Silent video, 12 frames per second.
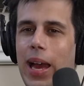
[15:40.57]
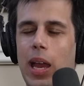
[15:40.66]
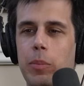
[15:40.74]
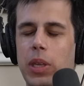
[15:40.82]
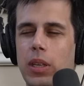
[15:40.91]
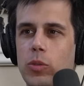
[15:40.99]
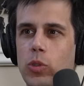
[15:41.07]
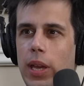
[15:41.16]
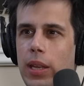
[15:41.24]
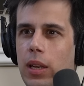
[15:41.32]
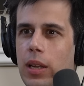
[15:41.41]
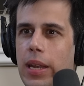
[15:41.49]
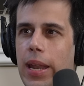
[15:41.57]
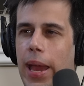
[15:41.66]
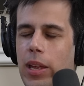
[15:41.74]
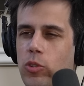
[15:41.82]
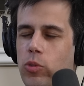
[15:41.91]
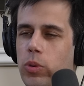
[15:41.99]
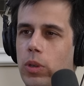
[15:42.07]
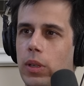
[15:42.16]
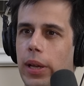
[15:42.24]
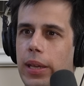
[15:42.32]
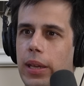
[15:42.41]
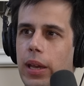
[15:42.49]
I mean, it's kind of
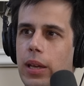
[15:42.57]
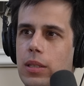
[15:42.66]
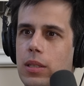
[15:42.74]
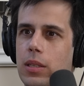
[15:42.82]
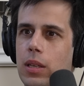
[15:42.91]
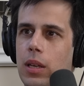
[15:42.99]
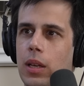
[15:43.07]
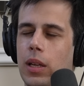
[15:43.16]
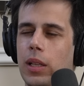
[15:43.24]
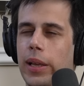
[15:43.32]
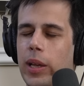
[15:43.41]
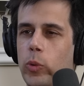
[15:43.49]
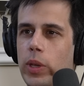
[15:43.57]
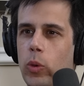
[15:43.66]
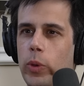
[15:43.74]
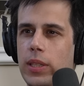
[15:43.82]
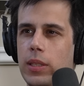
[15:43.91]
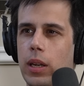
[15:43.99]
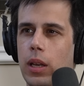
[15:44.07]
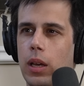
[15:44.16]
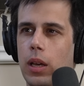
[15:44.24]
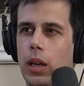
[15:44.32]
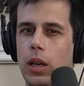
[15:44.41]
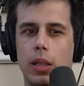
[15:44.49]
natural, I guess. Like we, we did
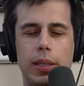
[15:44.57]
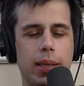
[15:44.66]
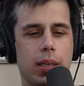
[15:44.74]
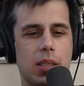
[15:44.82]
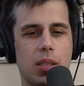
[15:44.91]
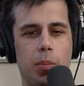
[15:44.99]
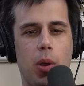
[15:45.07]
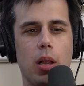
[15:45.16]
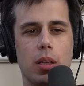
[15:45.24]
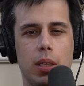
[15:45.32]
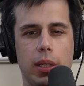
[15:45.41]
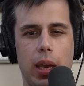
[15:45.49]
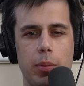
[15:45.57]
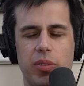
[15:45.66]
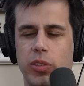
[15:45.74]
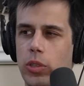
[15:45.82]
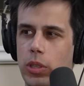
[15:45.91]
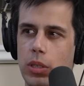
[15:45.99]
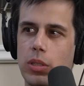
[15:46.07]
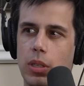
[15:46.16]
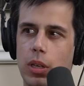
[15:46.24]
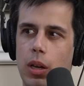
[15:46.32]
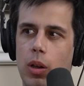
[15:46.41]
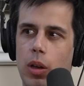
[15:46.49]
a, like a small collab a few years
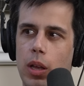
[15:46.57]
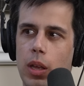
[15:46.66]
ago.